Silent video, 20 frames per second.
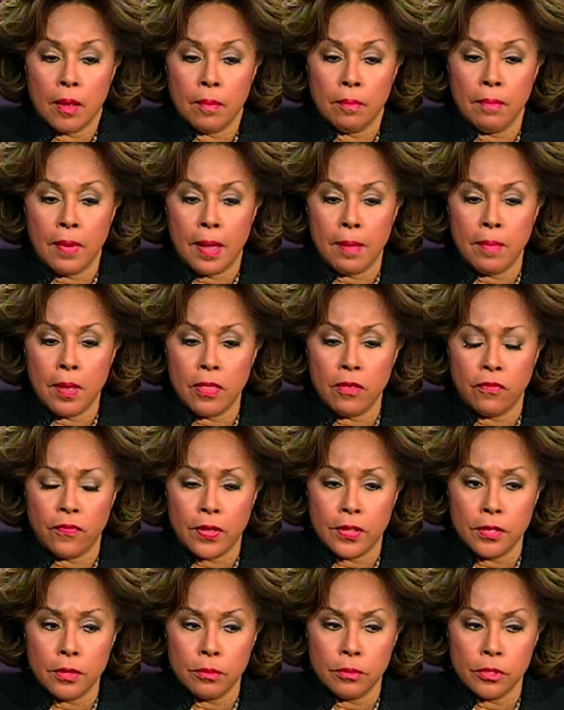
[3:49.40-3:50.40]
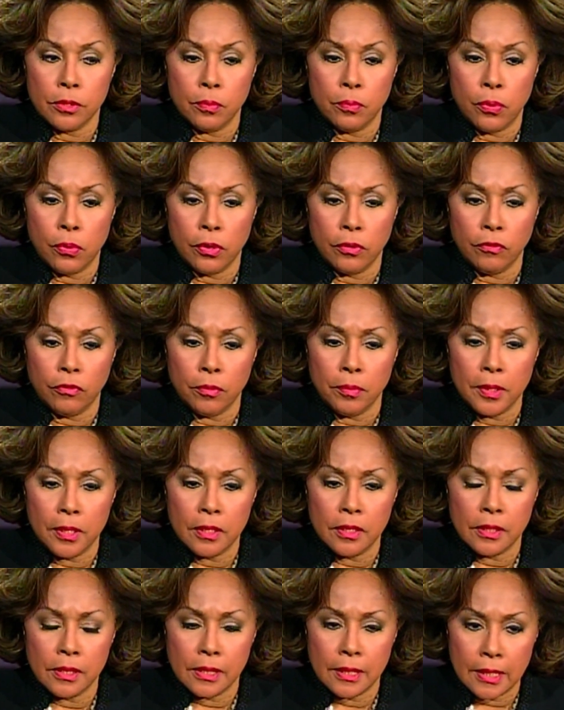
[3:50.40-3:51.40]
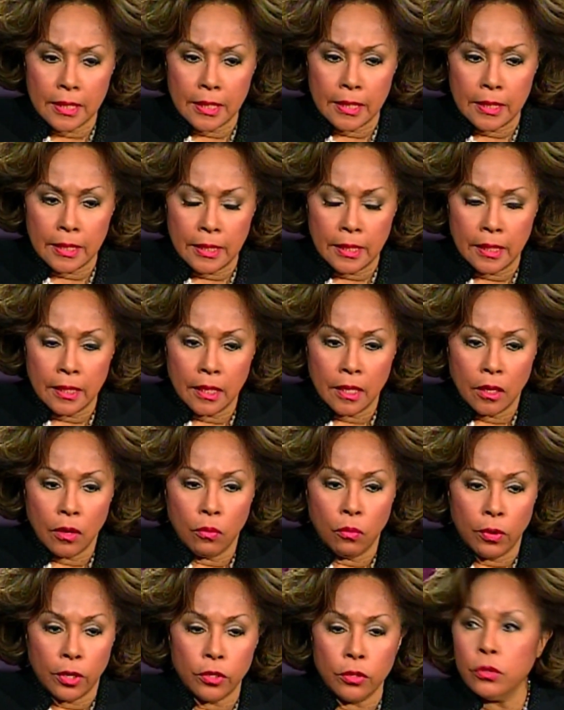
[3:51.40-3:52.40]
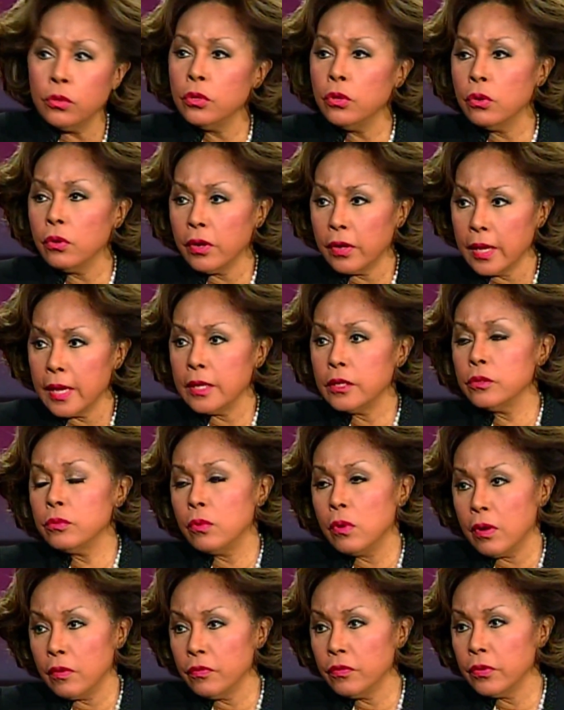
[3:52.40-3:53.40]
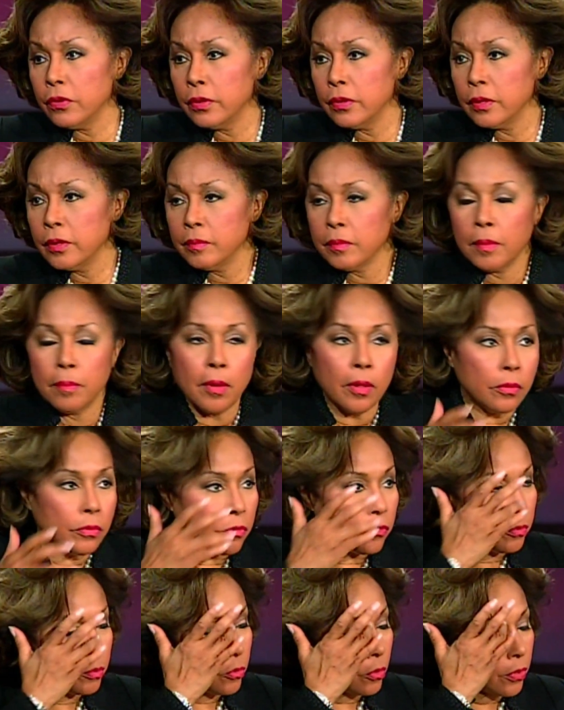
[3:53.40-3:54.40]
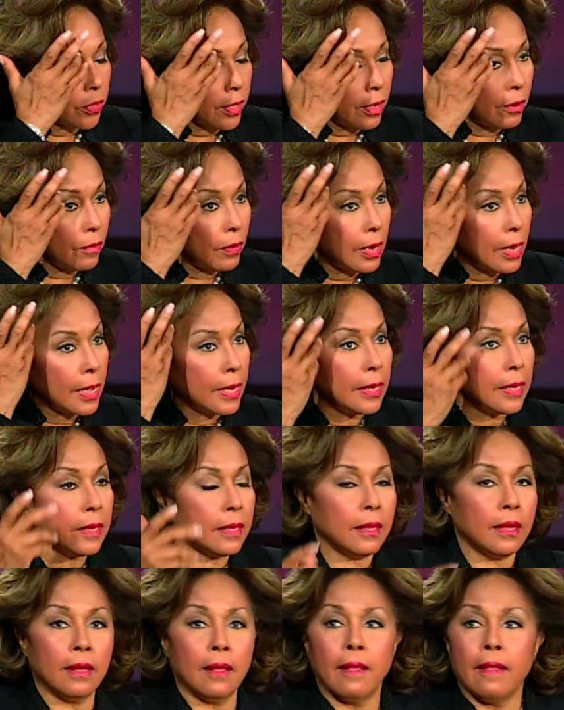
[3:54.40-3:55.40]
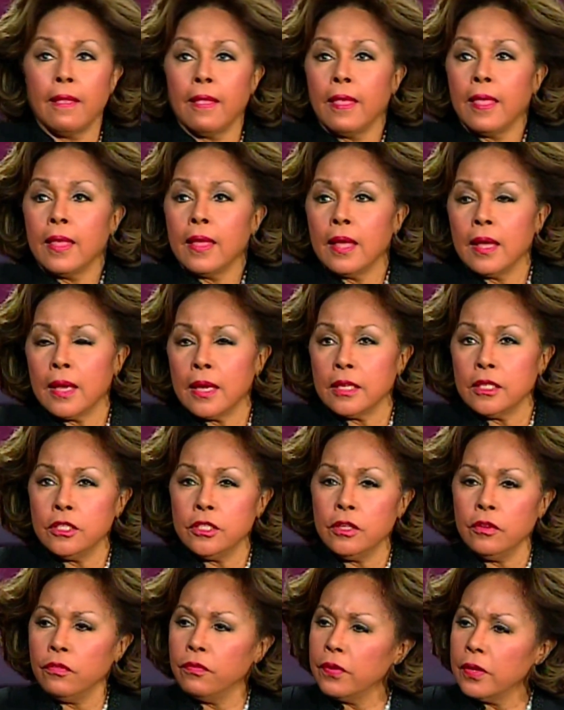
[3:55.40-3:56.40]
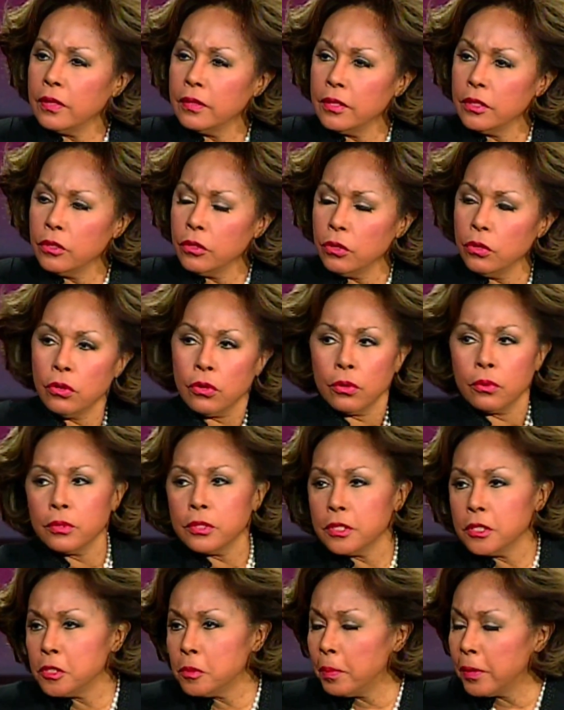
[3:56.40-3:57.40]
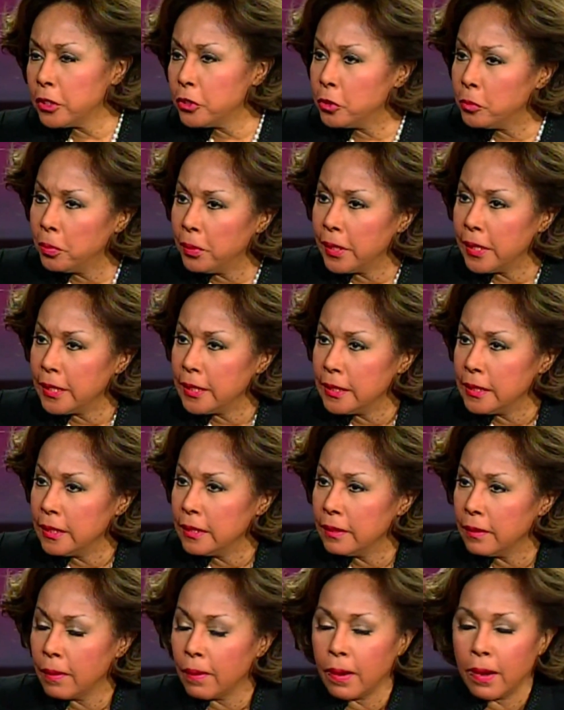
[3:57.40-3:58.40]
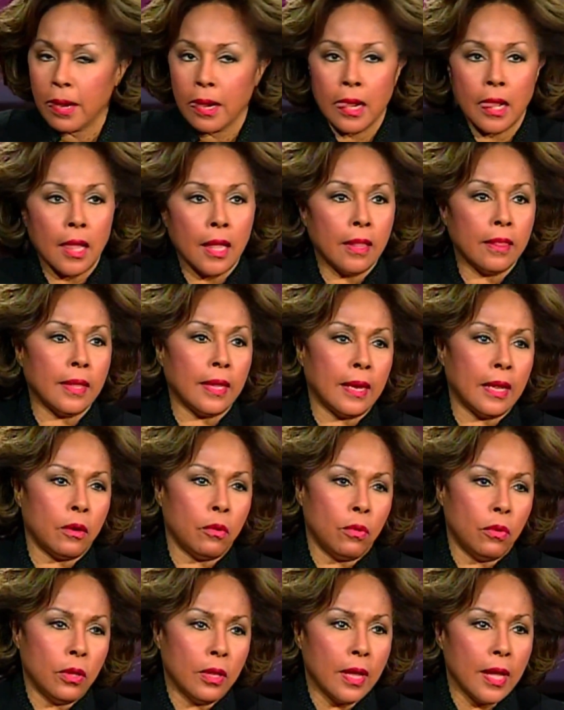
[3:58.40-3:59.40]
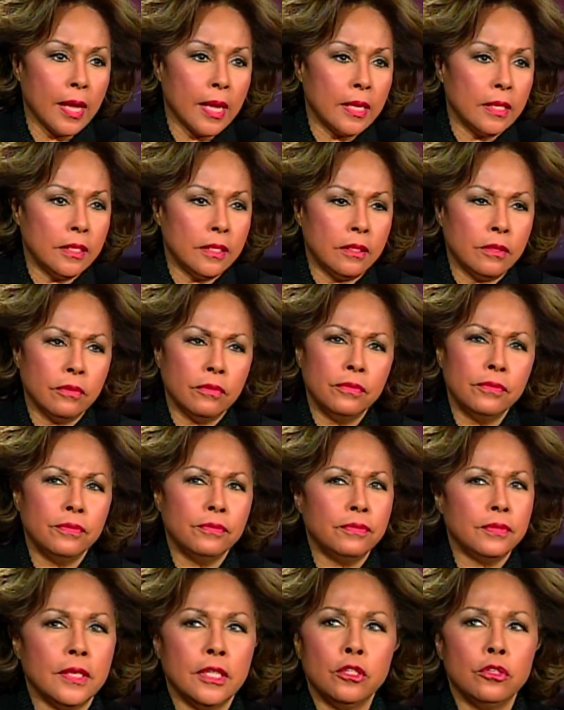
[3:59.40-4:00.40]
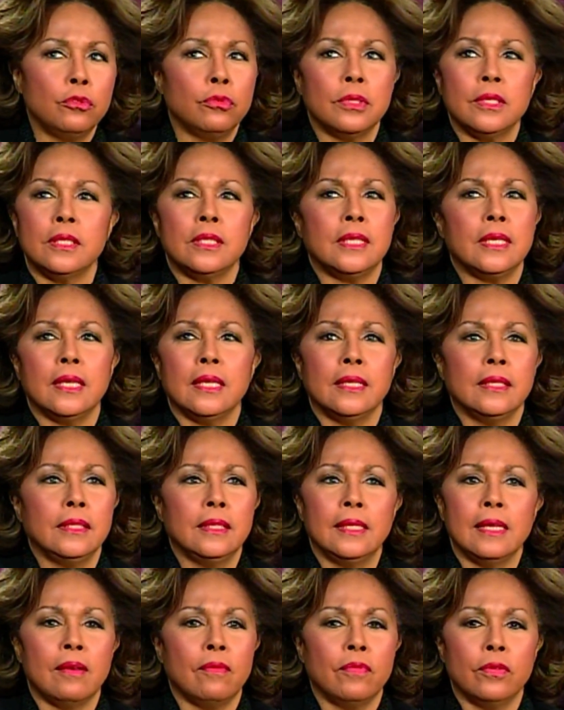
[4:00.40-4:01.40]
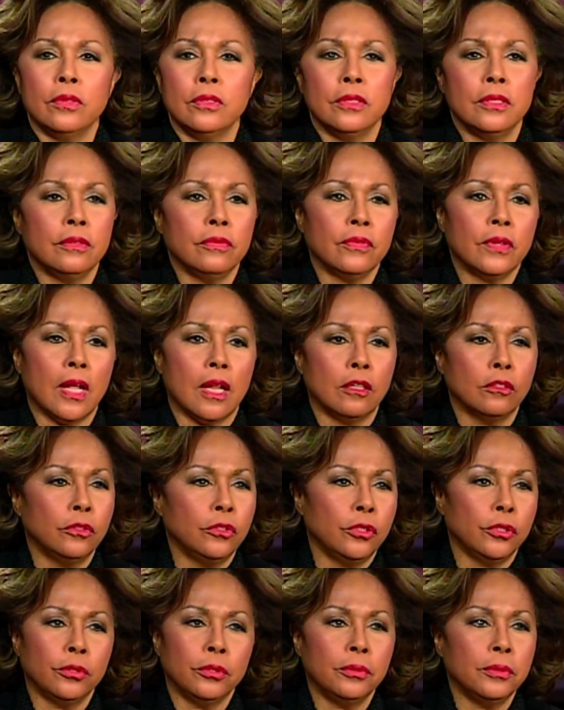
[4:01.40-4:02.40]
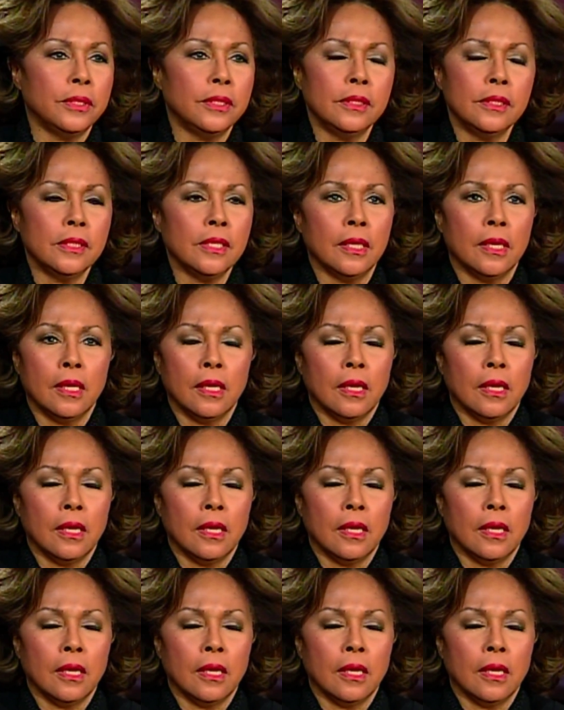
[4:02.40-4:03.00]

my mother felt that it was important for me to see what New York had to offer. My mother's from North Carolina and she felt that New York was a special place that had all kinds of interesting levels of culture and